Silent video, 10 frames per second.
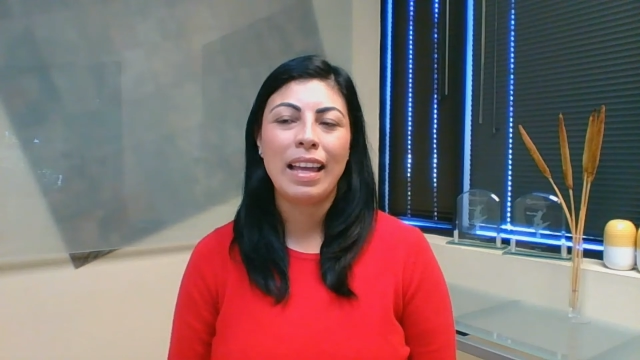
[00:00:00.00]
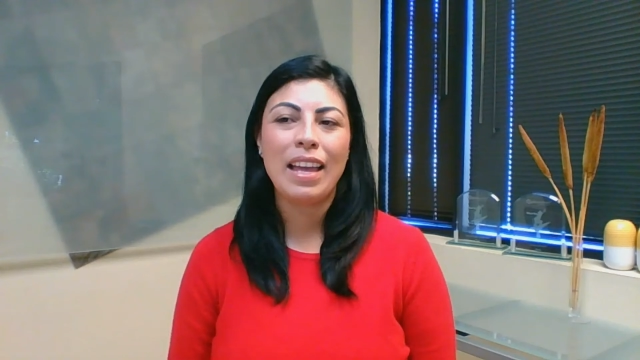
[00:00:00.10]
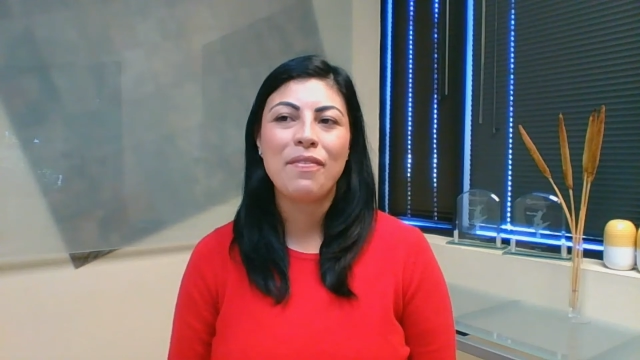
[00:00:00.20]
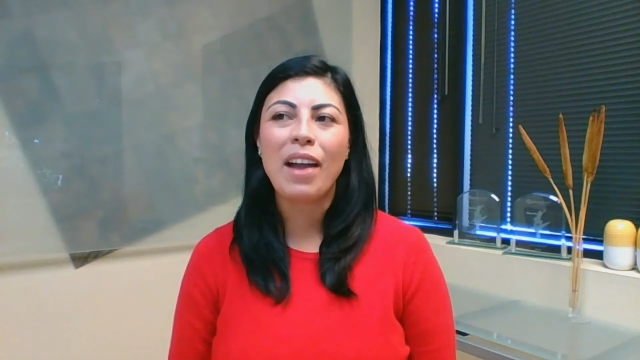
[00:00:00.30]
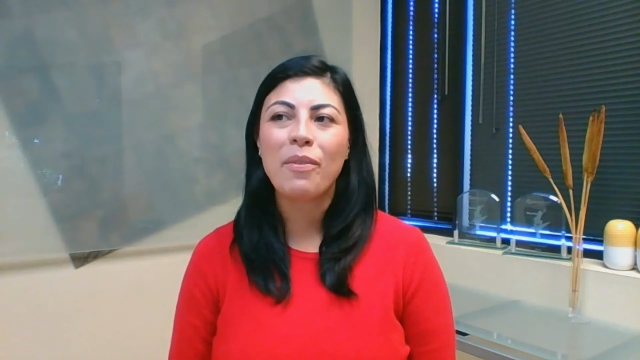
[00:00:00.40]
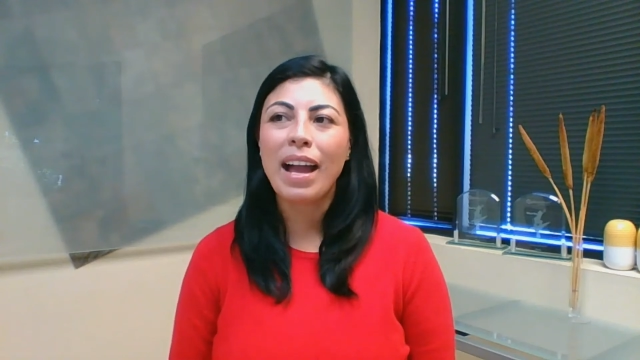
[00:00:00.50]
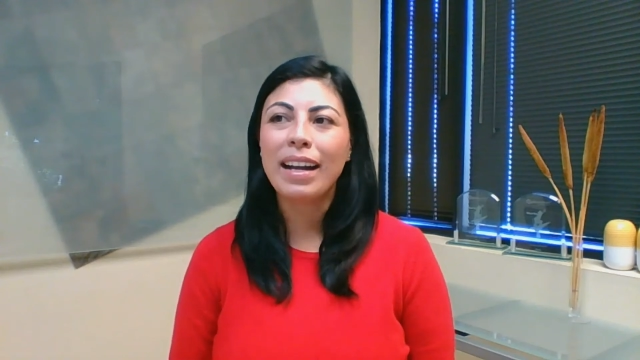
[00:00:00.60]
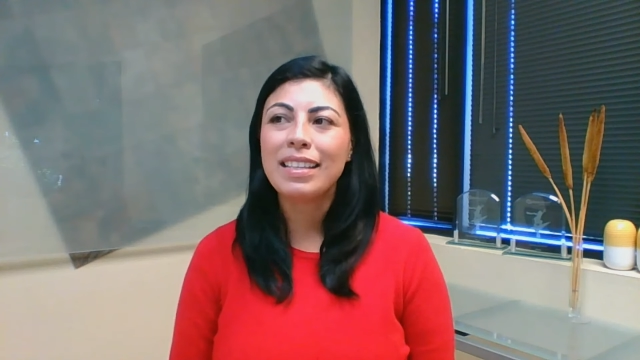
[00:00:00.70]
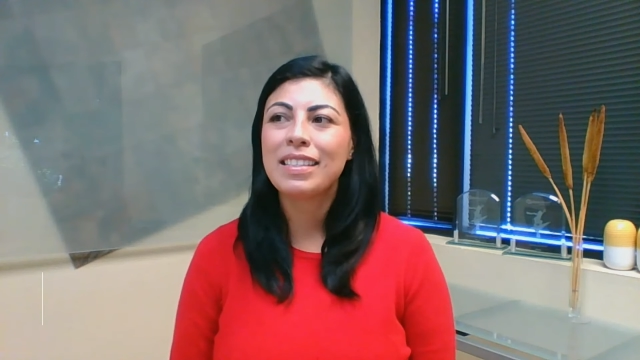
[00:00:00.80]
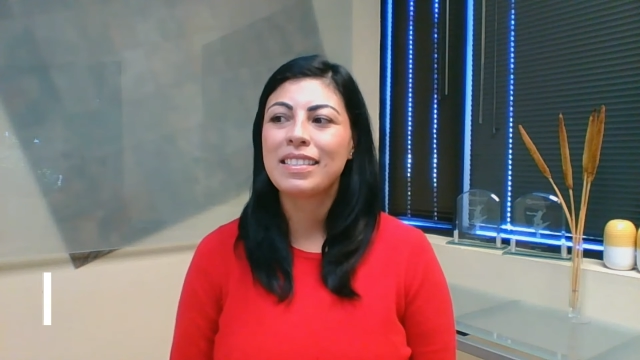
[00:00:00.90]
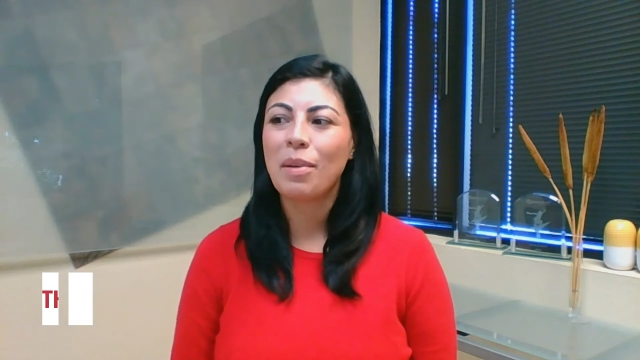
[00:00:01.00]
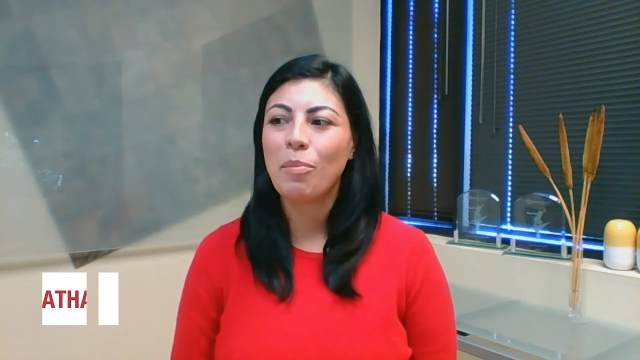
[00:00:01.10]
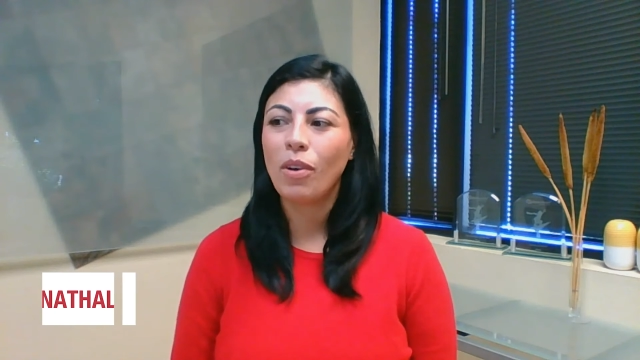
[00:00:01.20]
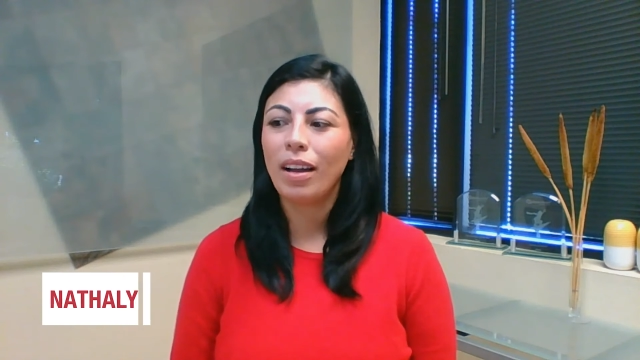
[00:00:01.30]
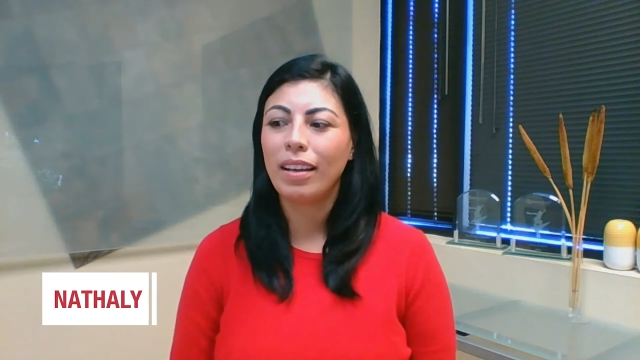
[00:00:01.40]
If I ran into
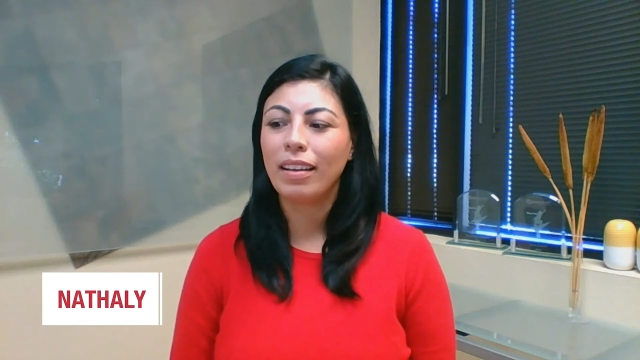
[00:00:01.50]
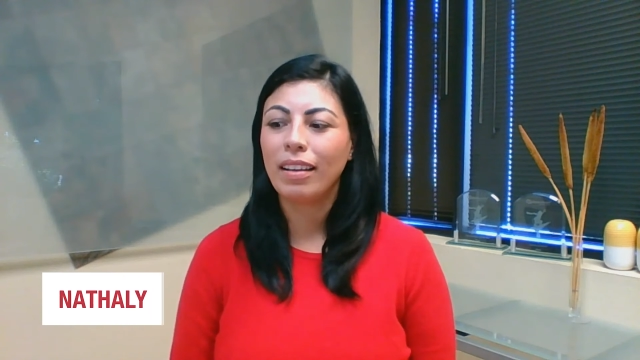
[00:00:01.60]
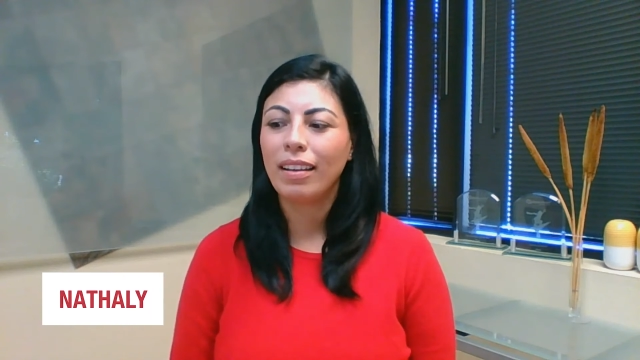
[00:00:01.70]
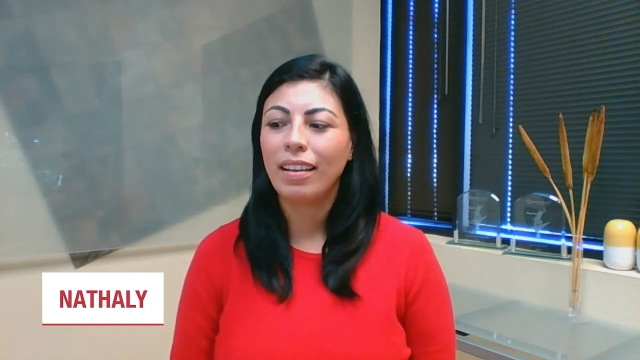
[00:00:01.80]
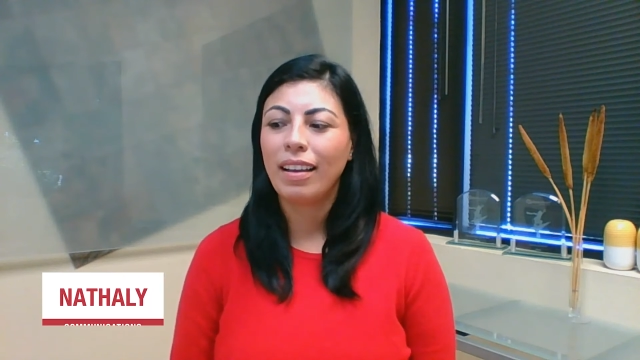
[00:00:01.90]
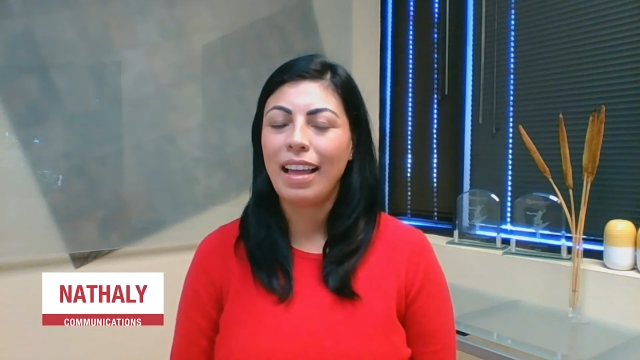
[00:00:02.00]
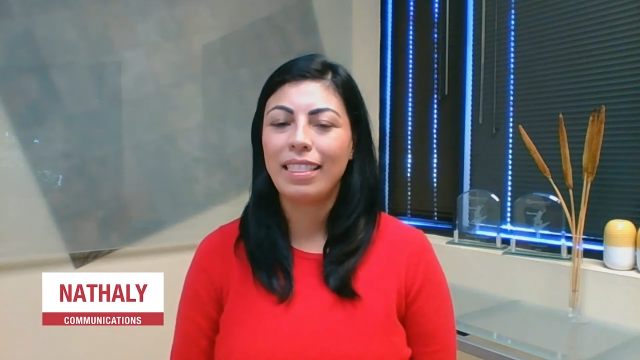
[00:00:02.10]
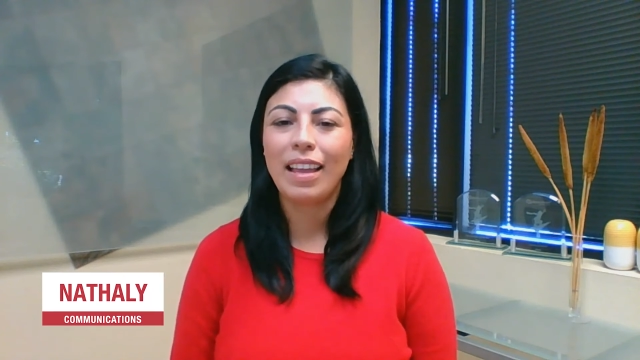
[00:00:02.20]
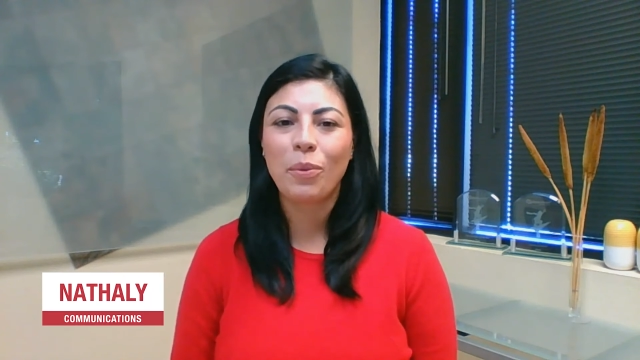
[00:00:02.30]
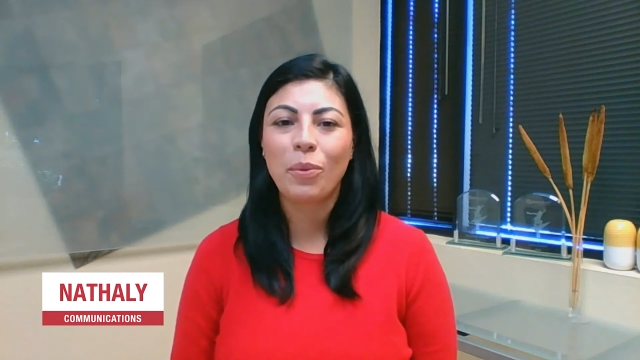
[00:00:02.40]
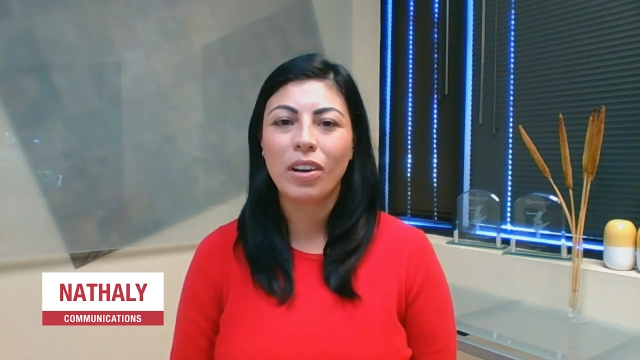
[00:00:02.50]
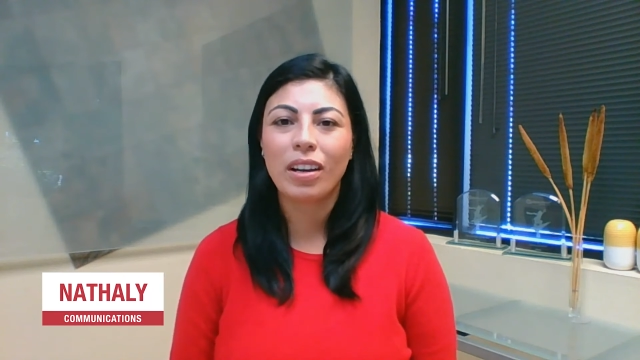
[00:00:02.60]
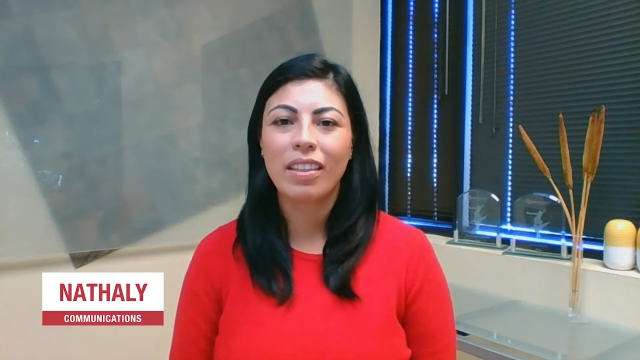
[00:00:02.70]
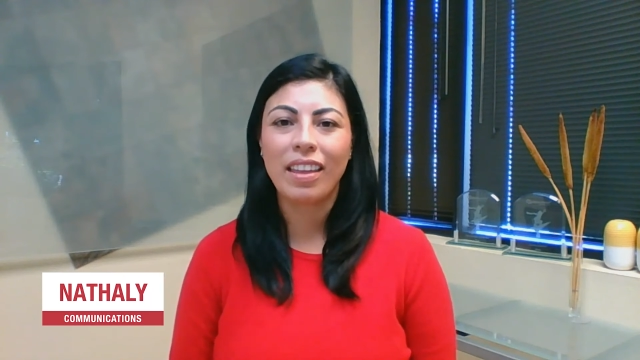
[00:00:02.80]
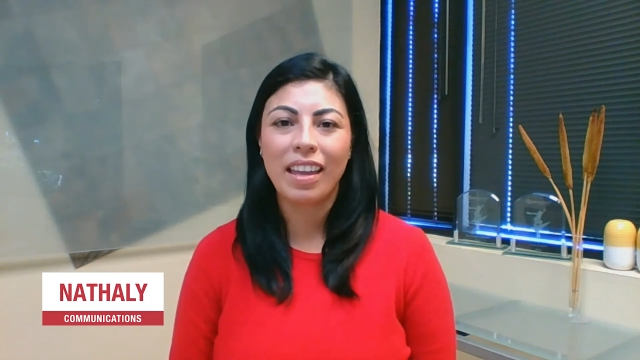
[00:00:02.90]
someone and they were
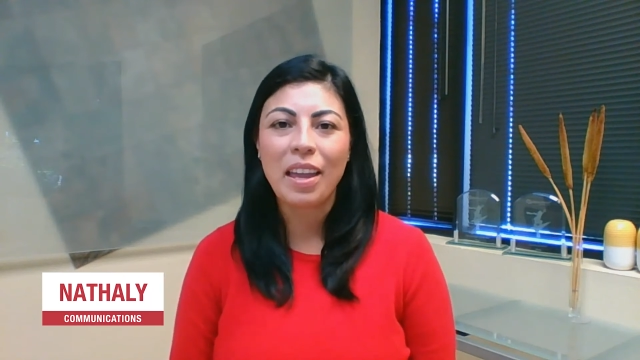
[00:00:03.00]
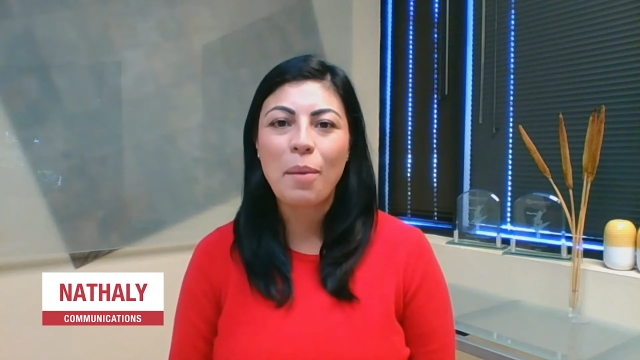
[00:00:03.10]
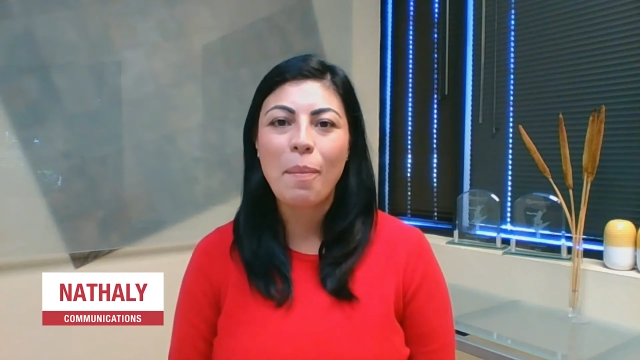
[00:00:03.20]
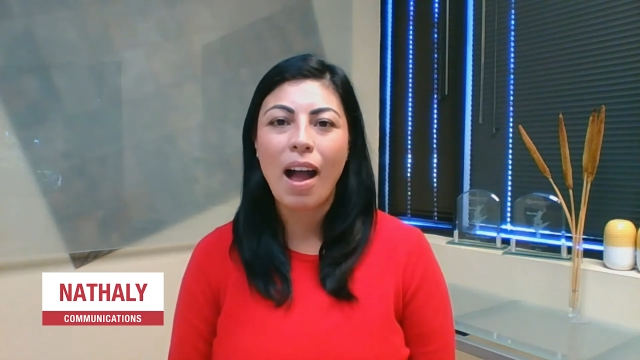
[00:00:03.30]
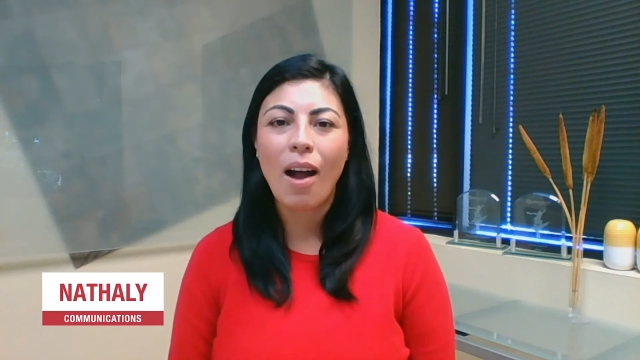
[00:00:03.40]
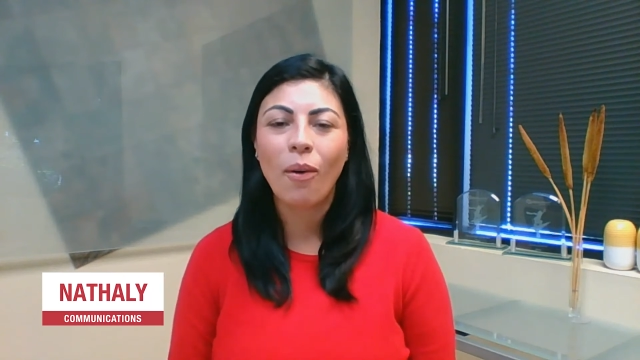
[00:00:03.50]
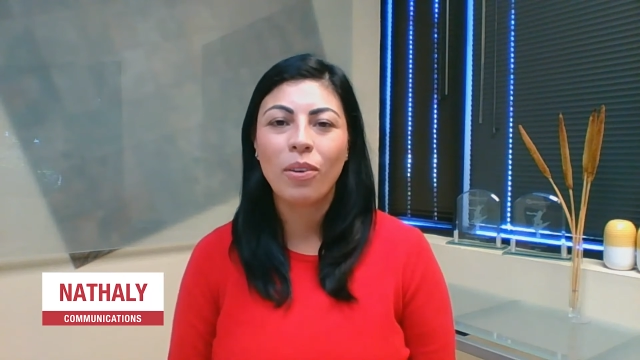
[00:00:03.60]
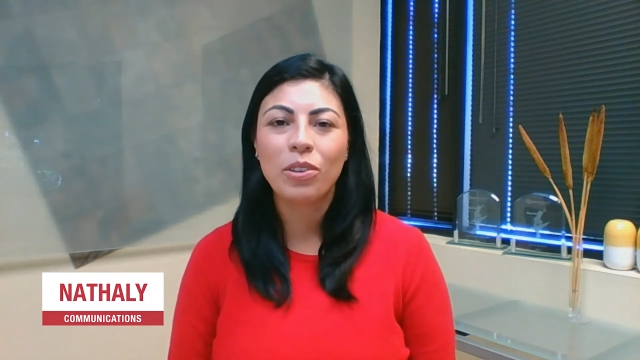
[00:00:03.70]
thinking about